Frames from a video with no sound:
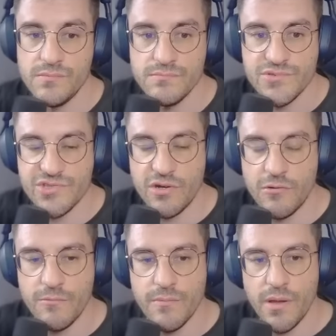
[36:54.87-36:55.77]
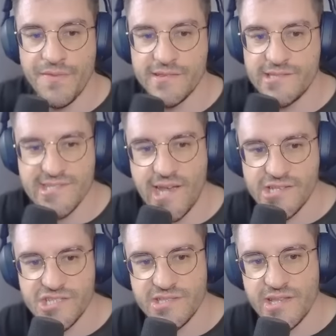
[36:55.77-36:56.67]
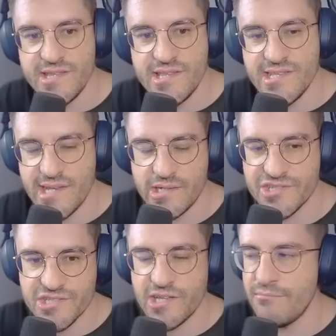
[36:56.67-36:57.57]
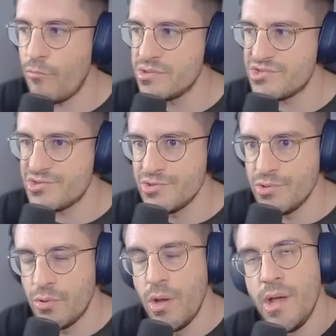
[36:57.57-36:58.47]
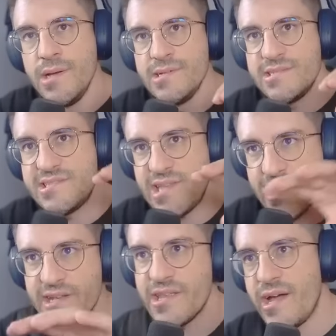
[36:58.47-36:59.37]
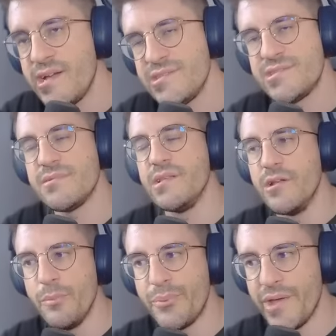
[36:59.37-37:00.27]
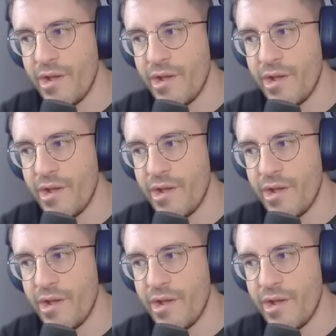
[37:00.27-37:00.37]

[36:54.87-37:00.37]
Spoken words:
So the designer team wants to standardize a little bit